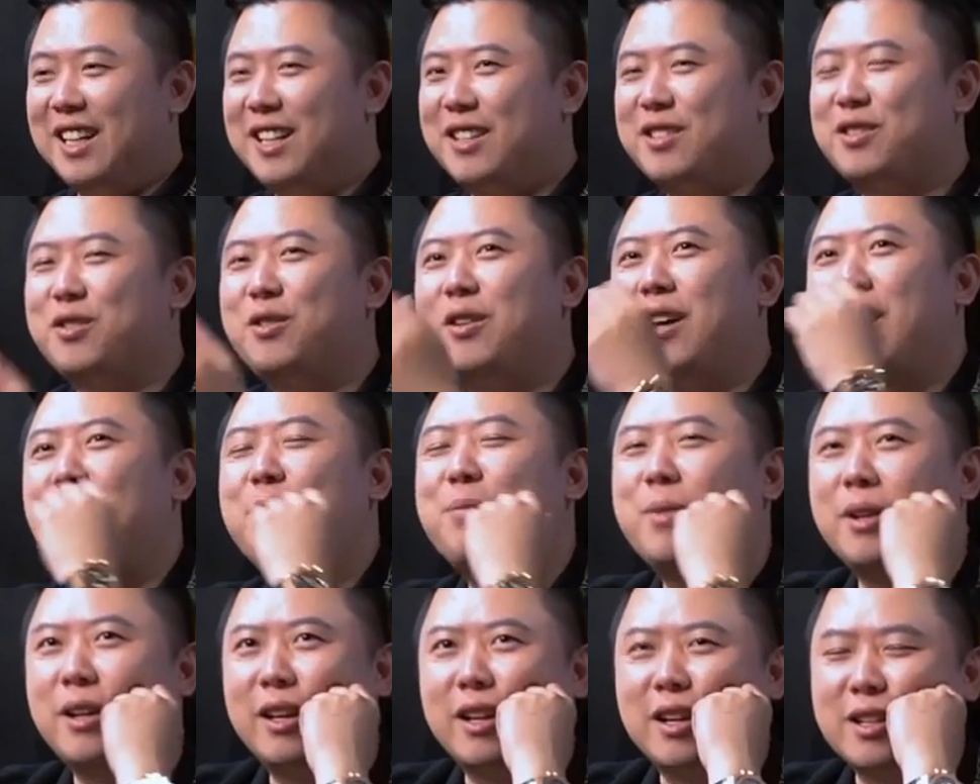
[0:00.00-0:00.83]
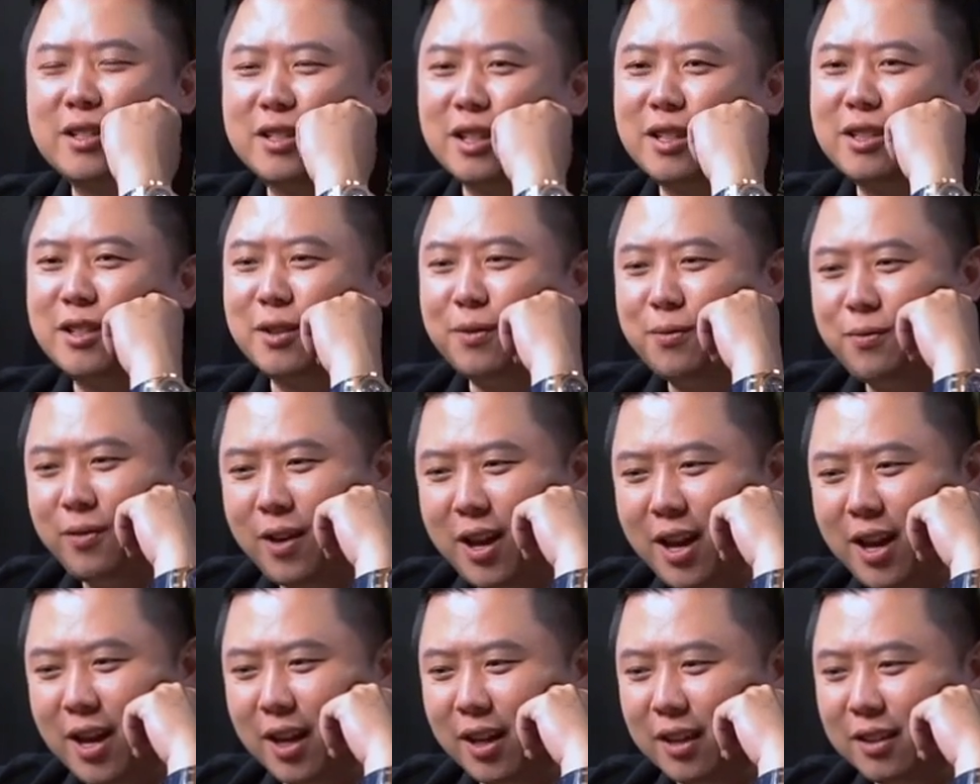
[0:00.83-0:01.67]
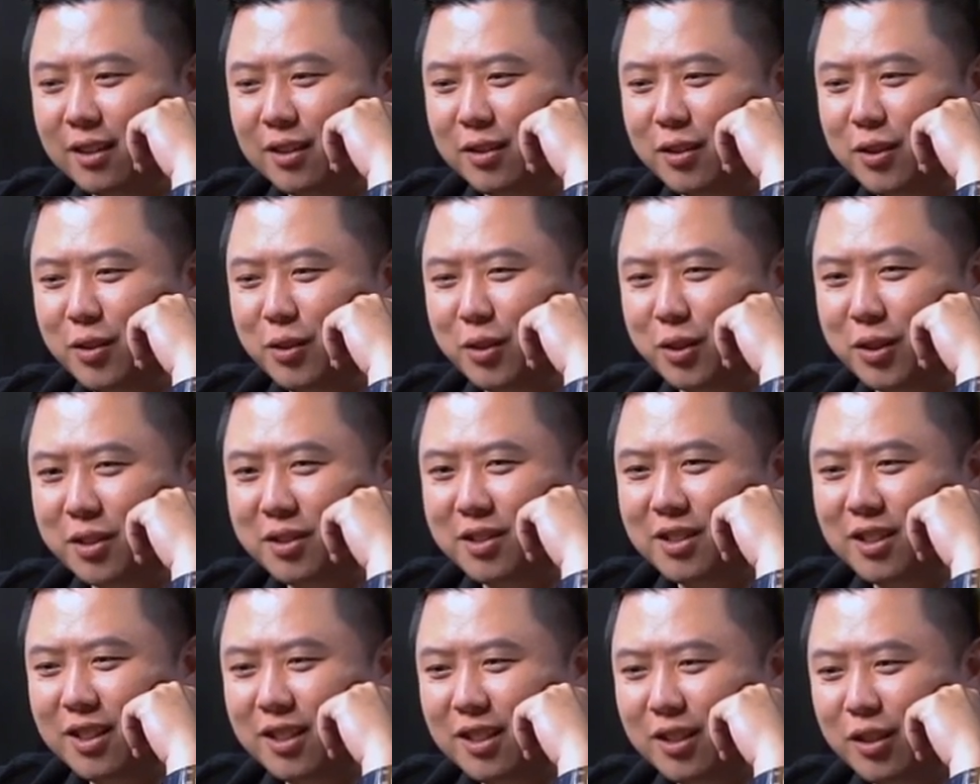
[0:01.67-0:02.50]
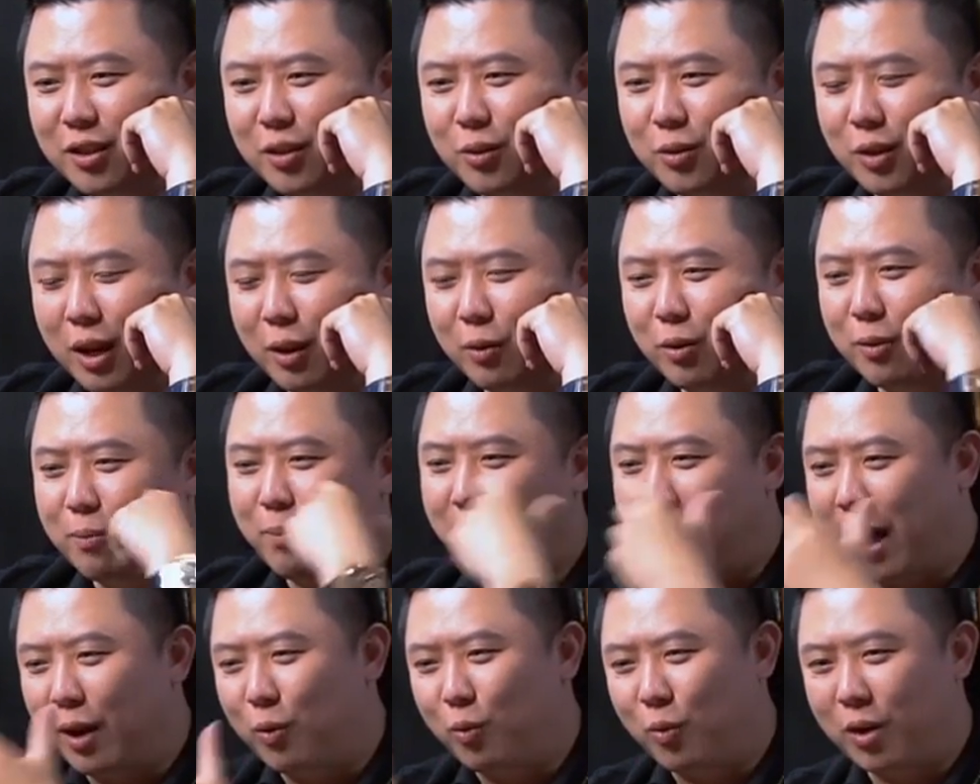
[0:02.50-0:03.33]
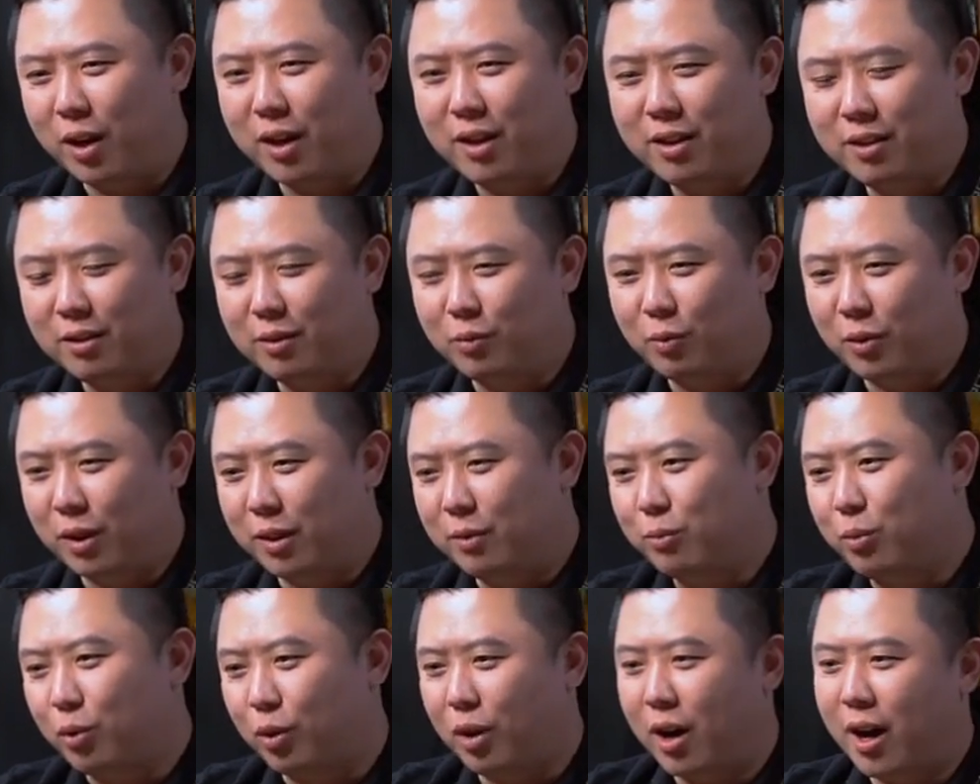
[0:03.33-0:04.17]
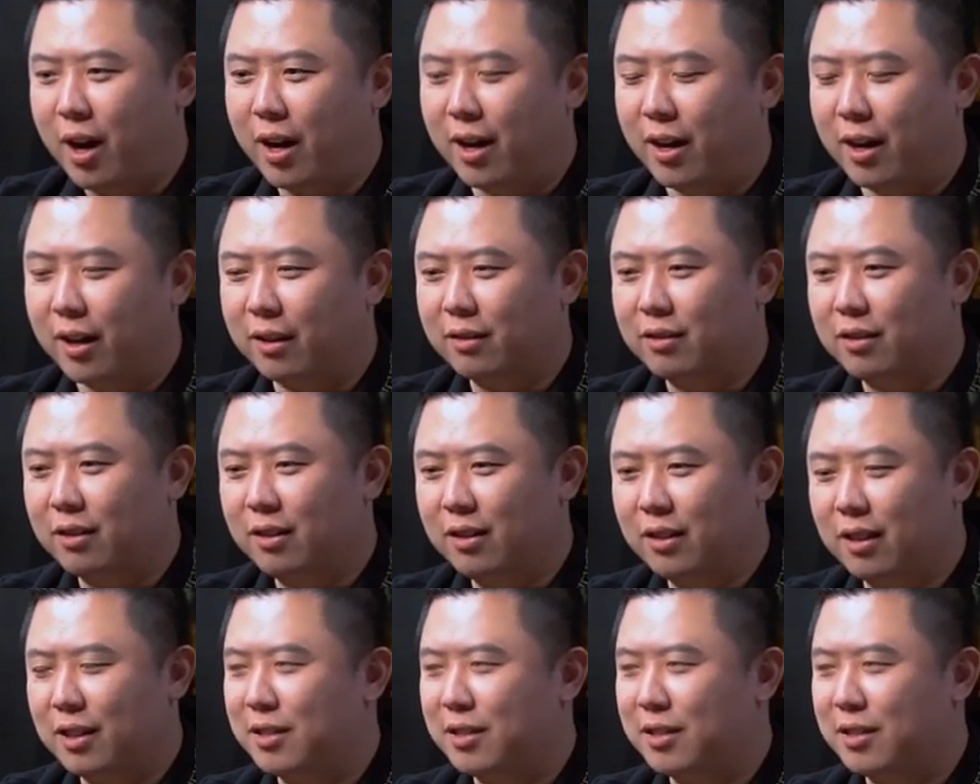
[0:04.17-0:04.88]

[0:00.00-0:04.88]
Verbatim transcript: And it's so happy. Like as, as a fan, you could you I would buy one one product.